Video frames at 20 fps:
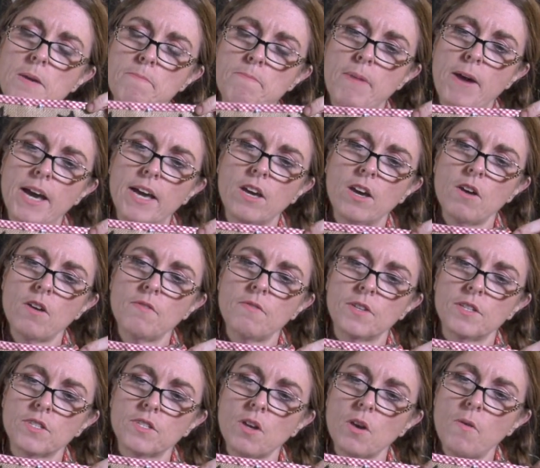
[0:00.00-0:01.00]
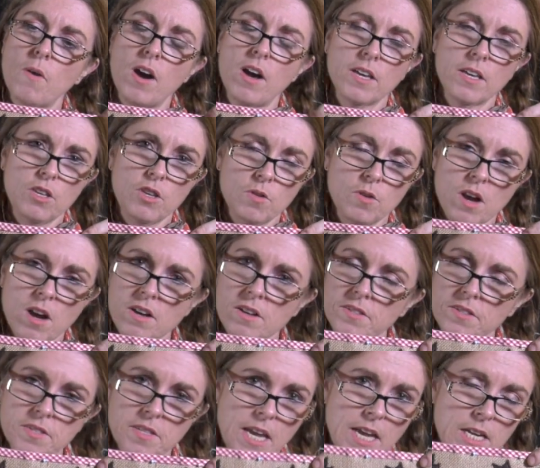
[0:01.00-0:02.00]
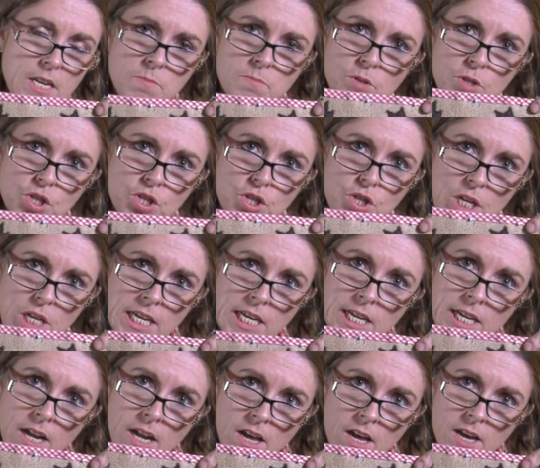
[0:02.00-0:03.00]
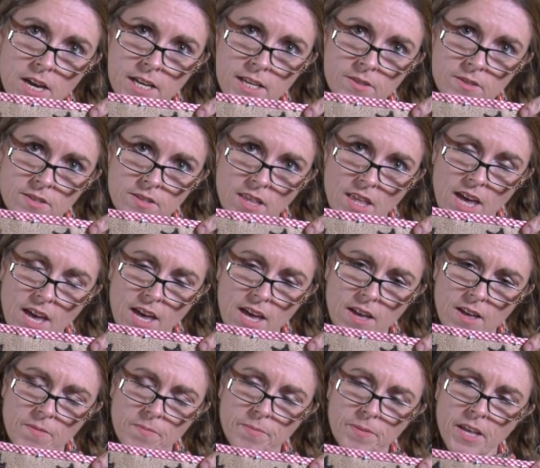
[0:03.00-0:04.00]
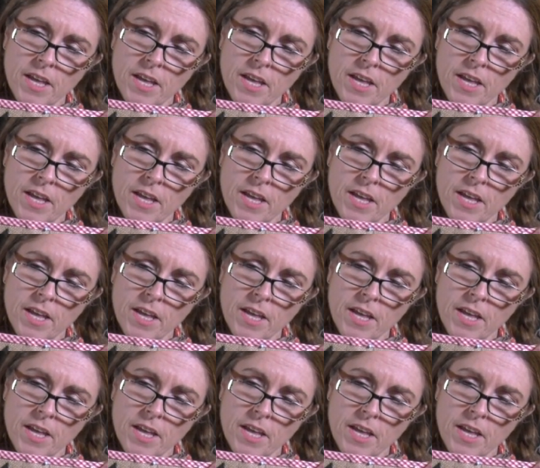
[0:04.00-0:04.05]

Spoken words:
it back over, so you can't see any machine lines there.